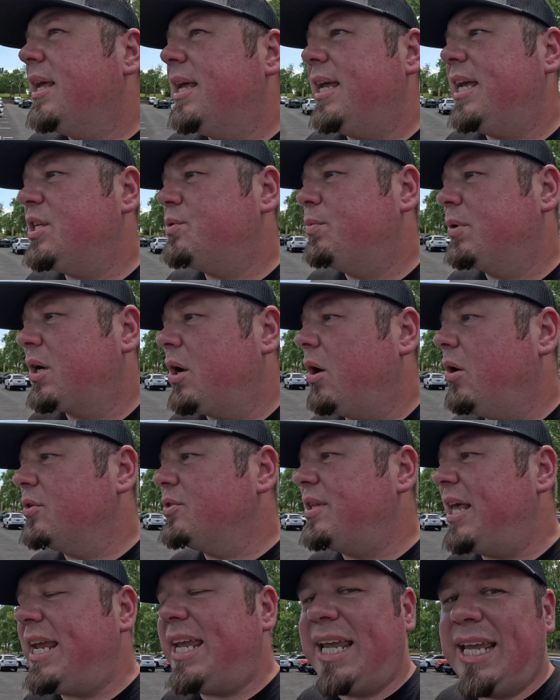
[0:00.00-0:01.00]
is
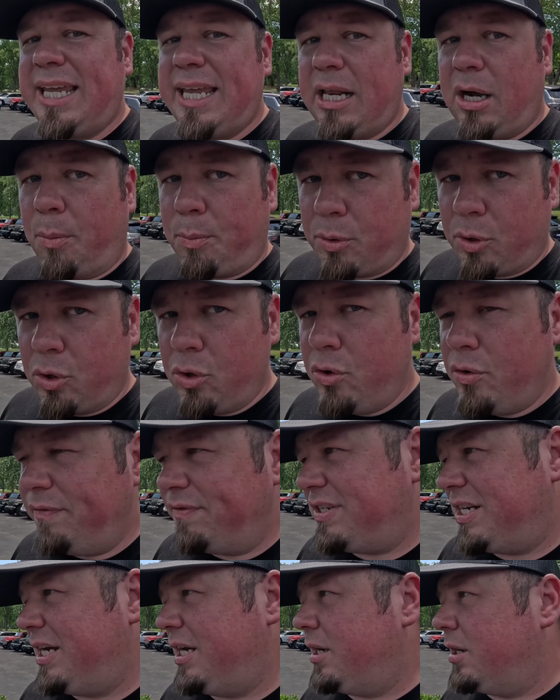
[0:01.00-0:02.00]
because they can get
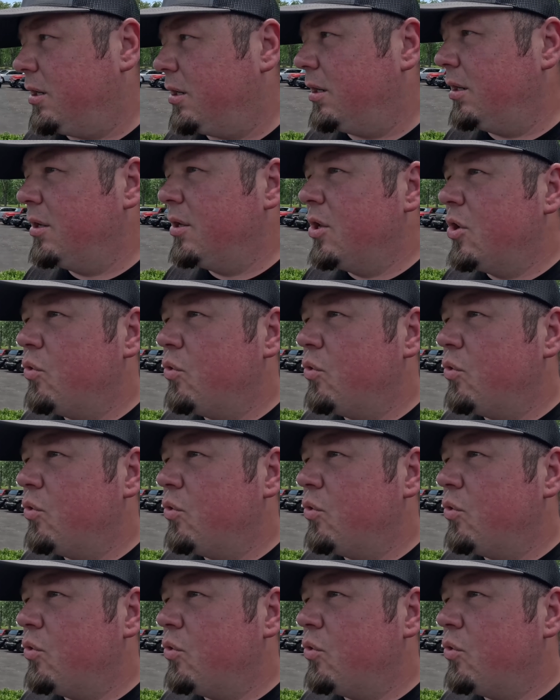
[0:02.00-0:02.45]
approved here